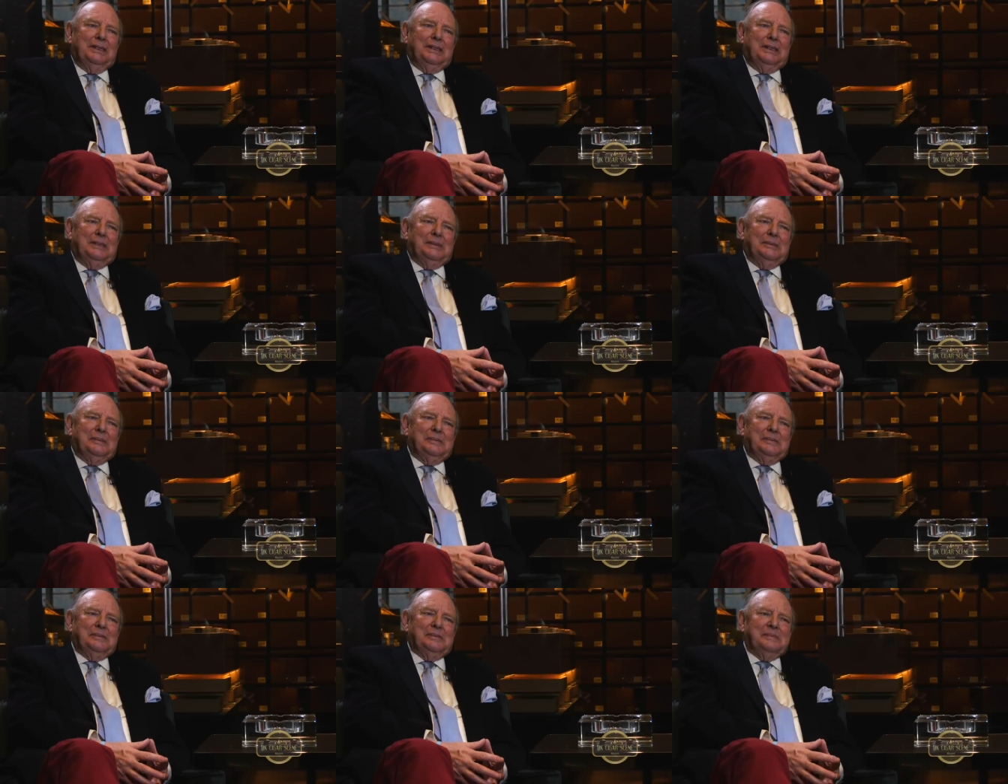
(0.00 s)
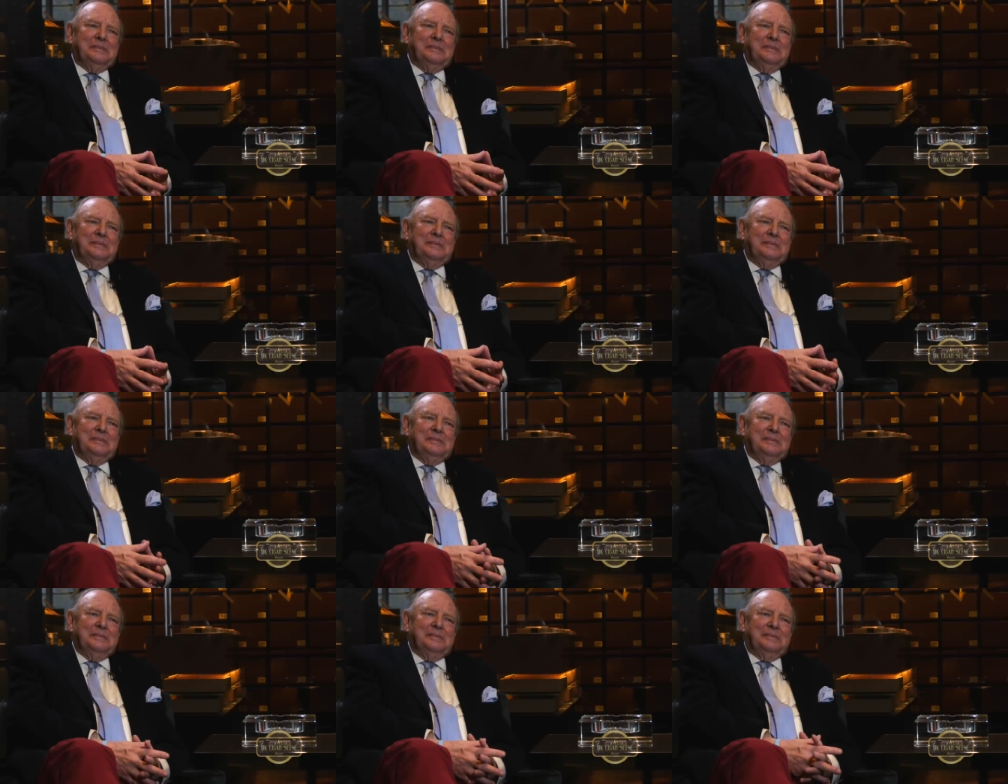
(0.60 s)
Right,
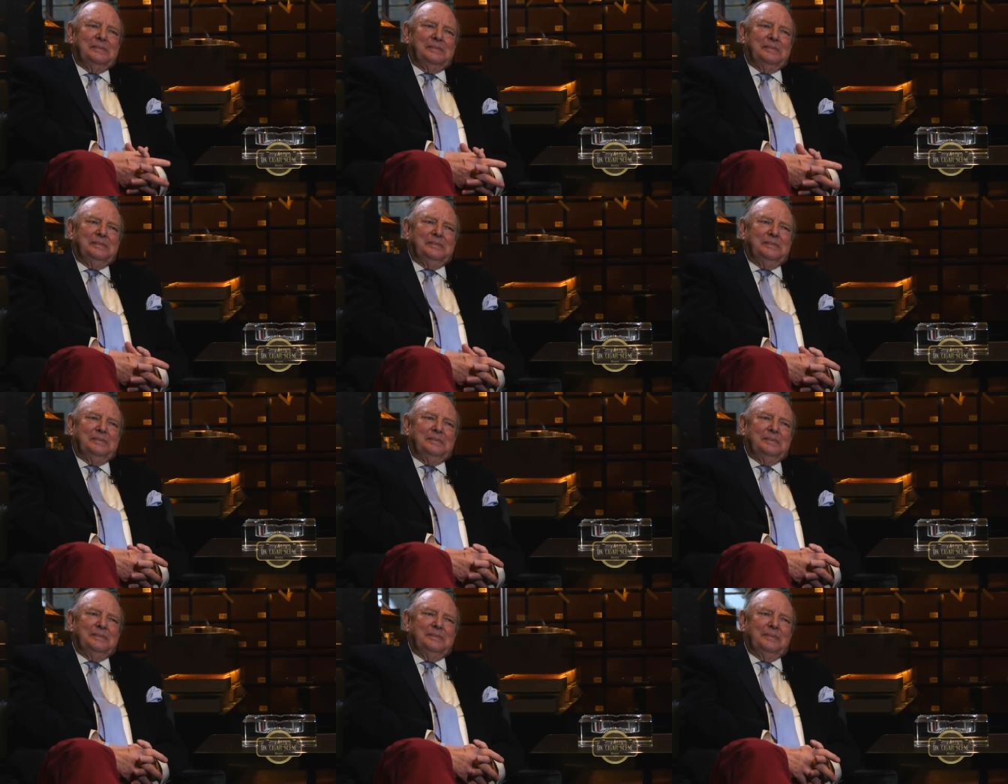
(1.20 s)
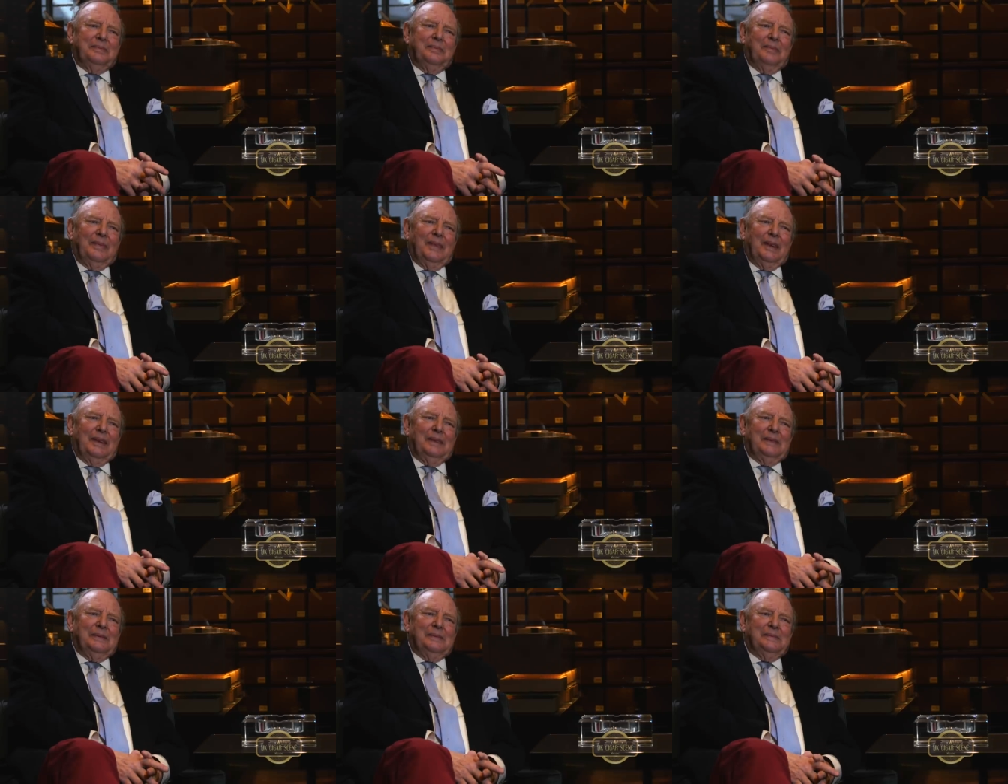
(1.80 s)
right.
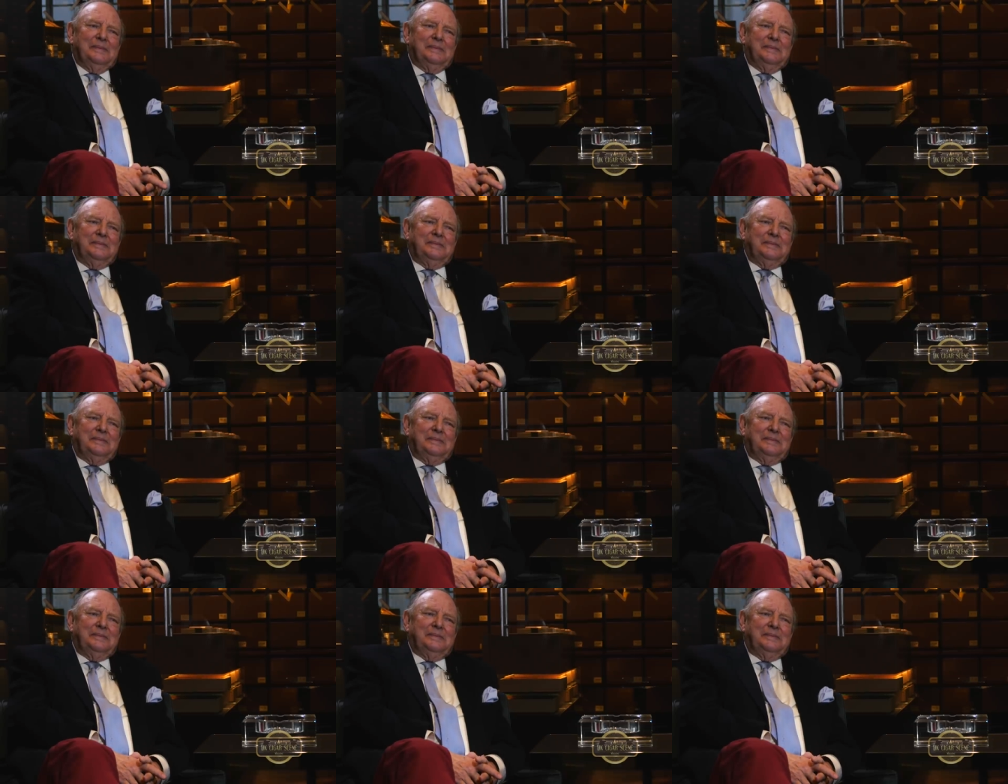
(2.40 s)
So